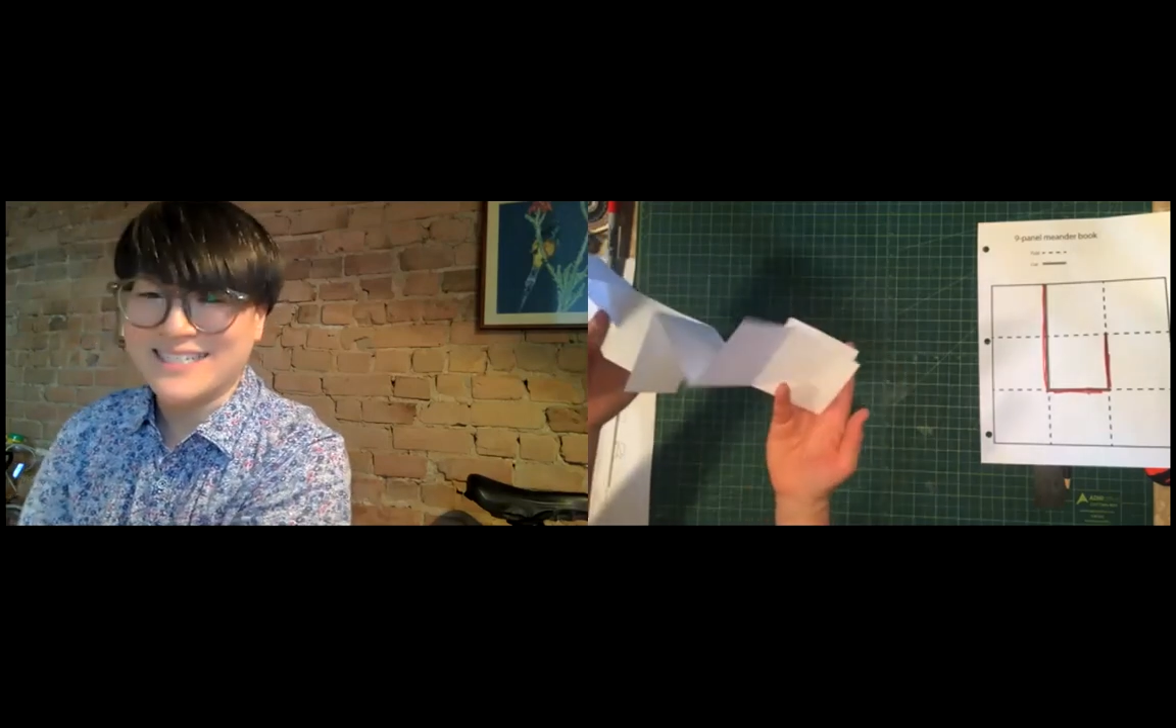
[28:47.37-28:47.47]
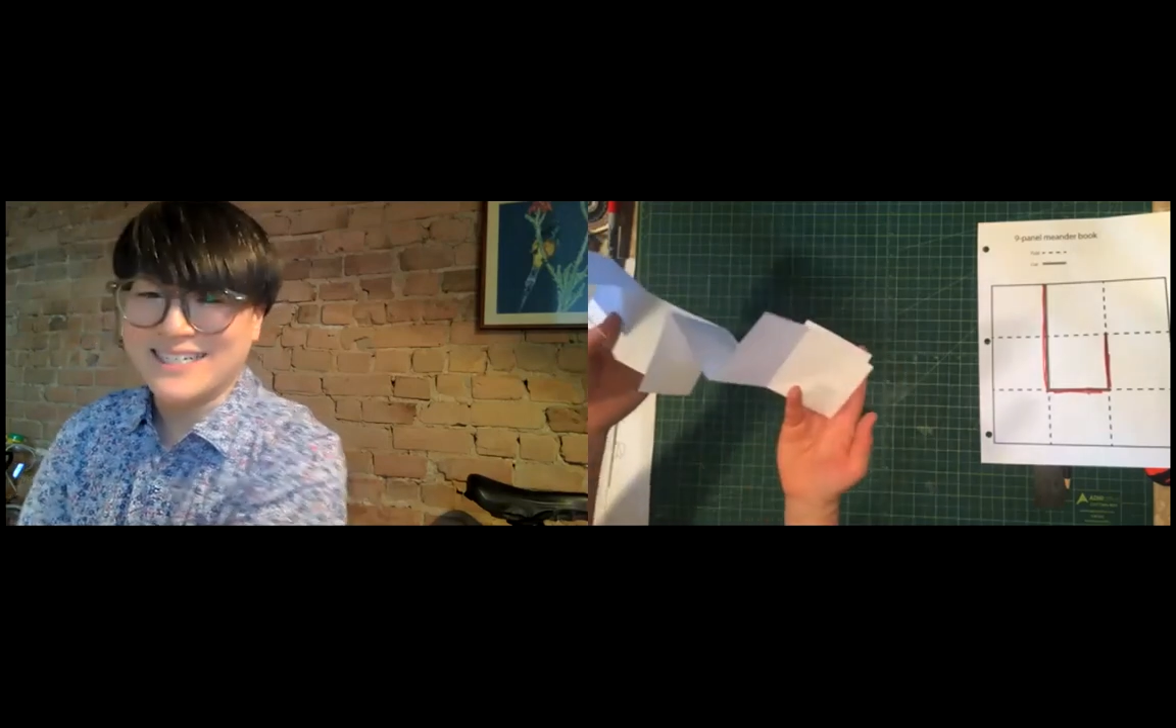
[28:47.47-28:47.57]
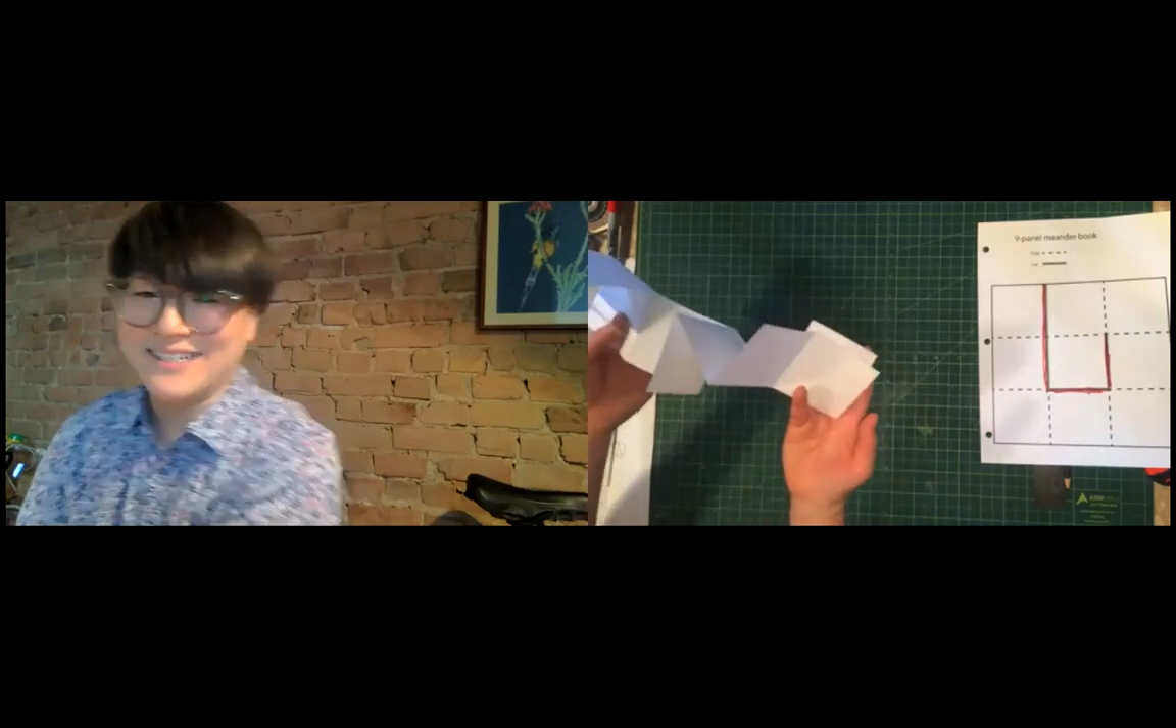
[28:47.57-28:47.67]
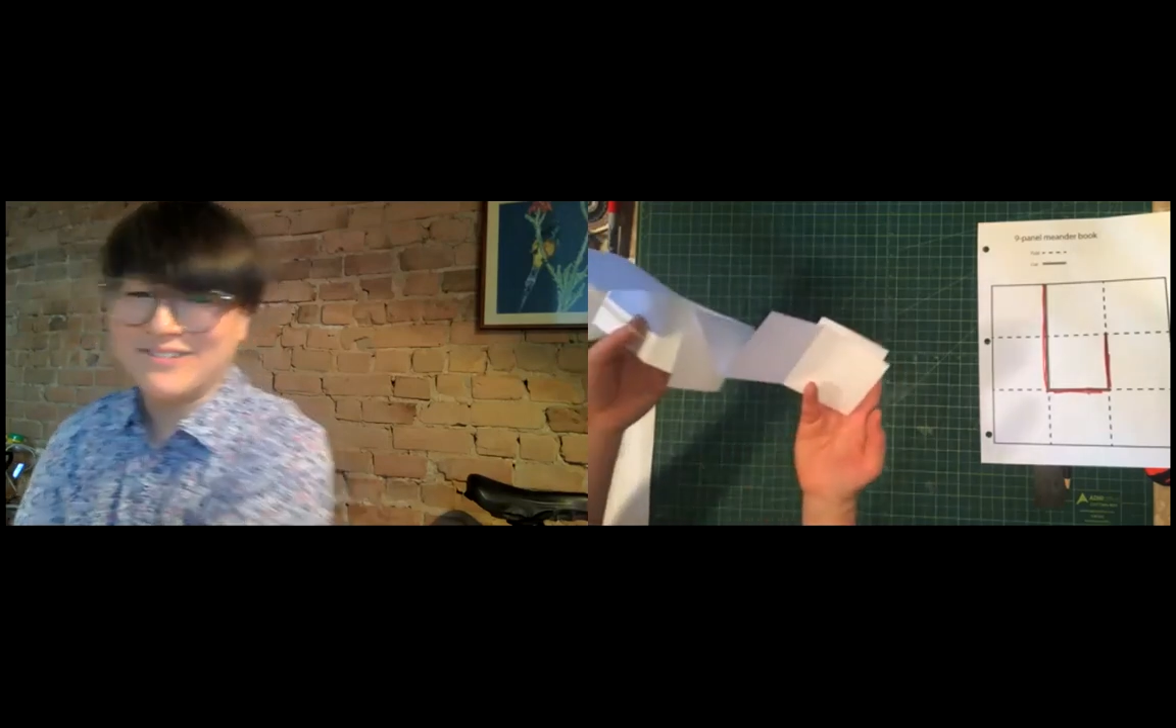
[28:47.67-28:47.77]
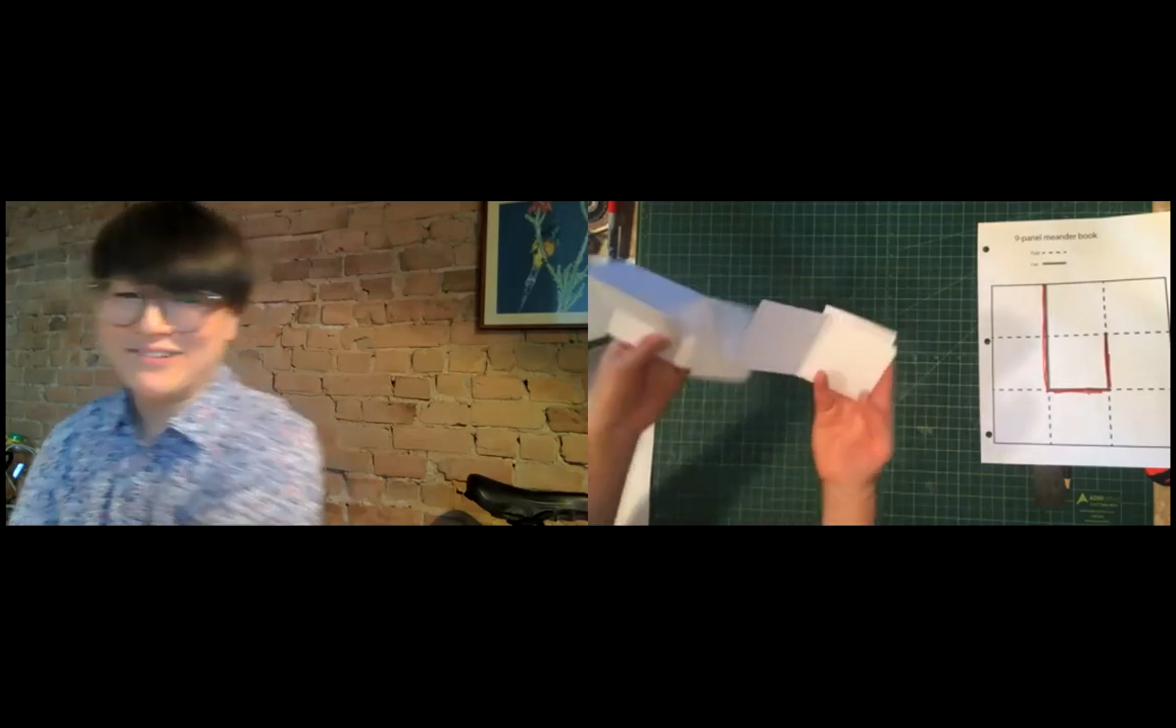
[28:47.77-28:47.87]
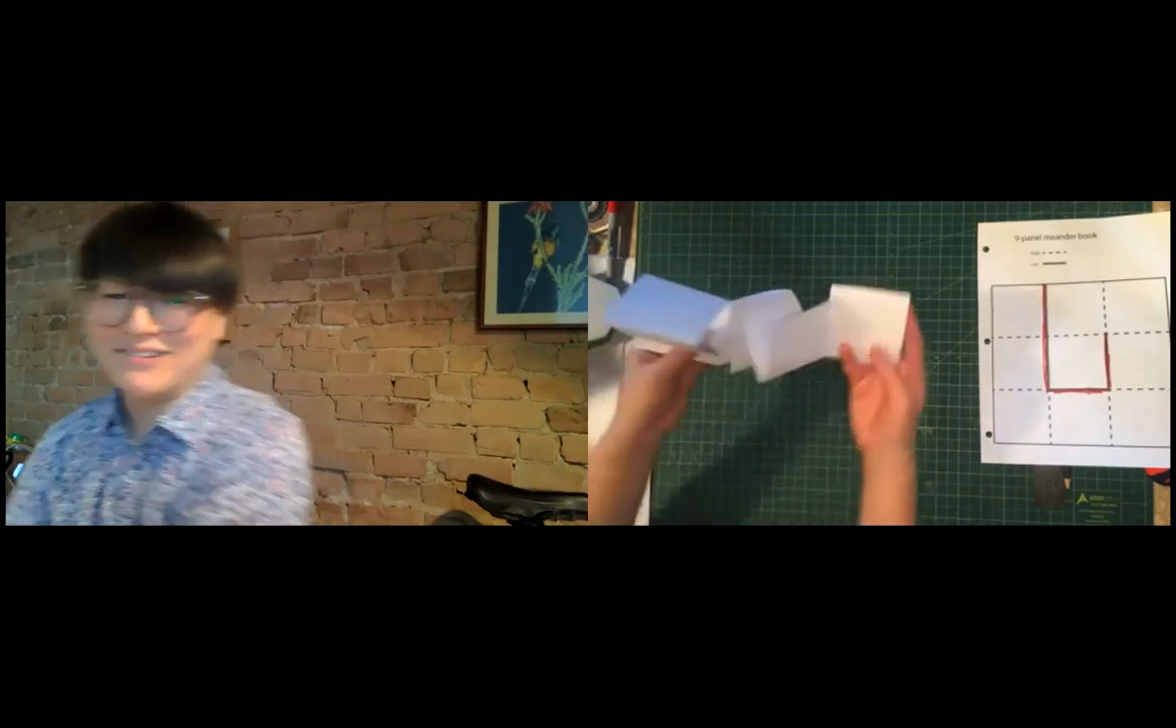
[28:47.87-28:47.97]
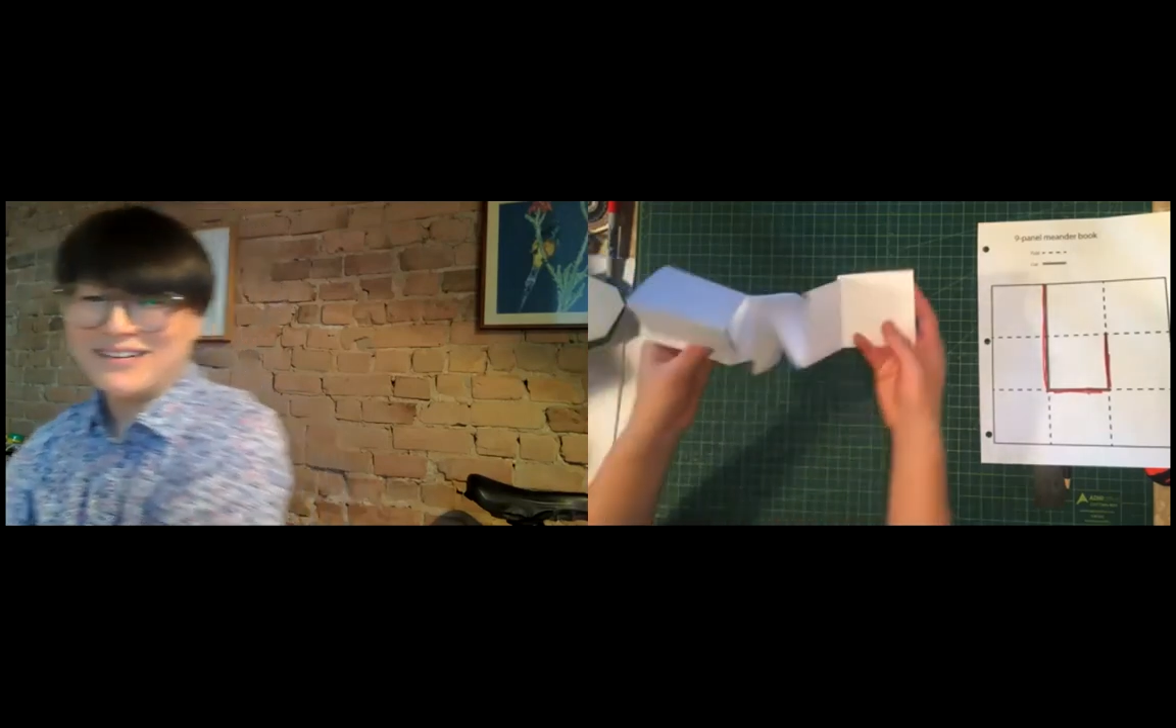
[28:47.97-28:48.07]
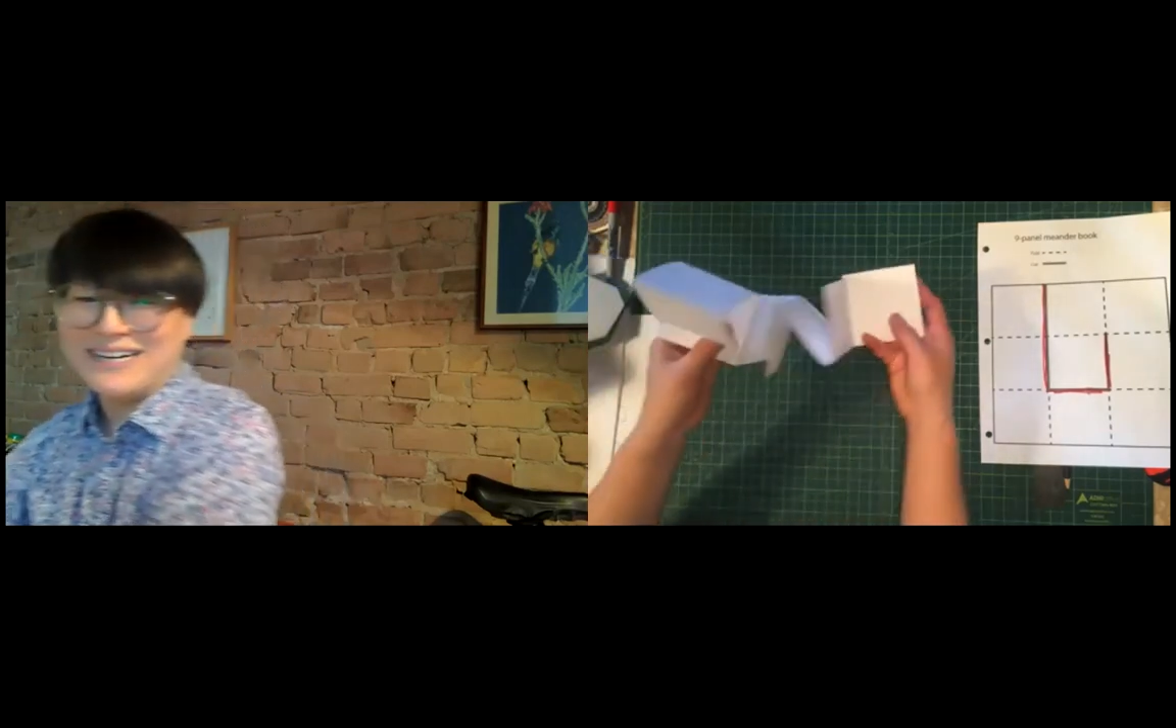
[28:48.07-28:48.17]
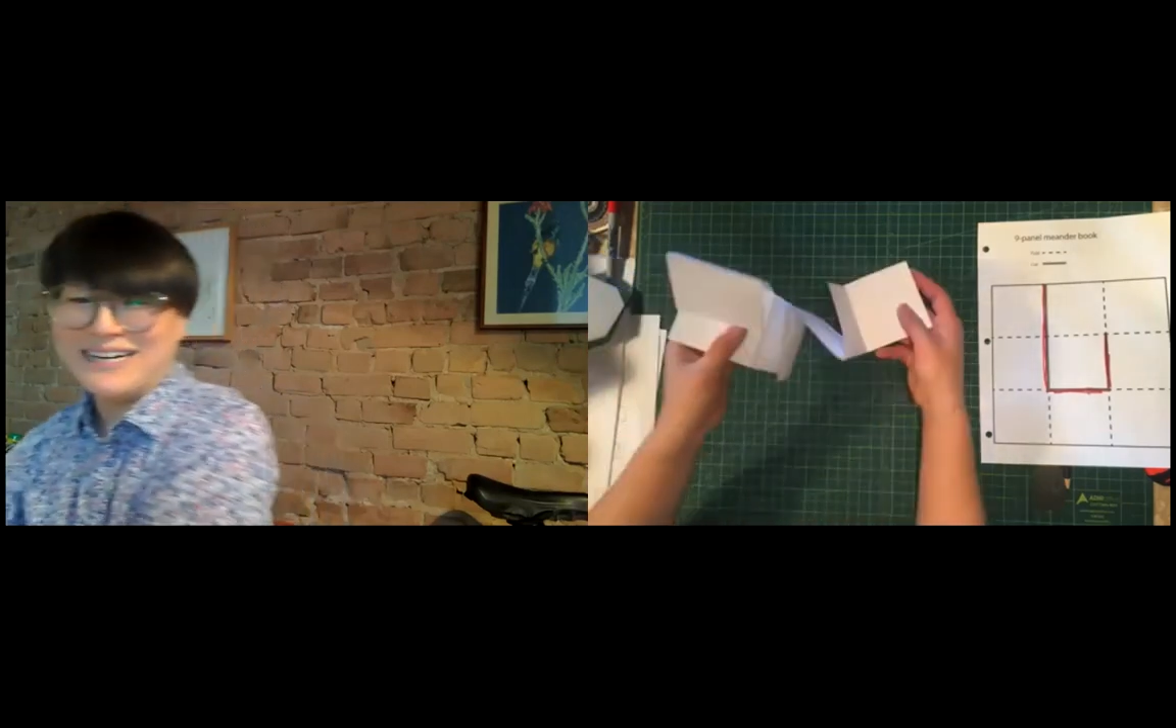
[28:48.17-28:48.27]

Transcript: it, or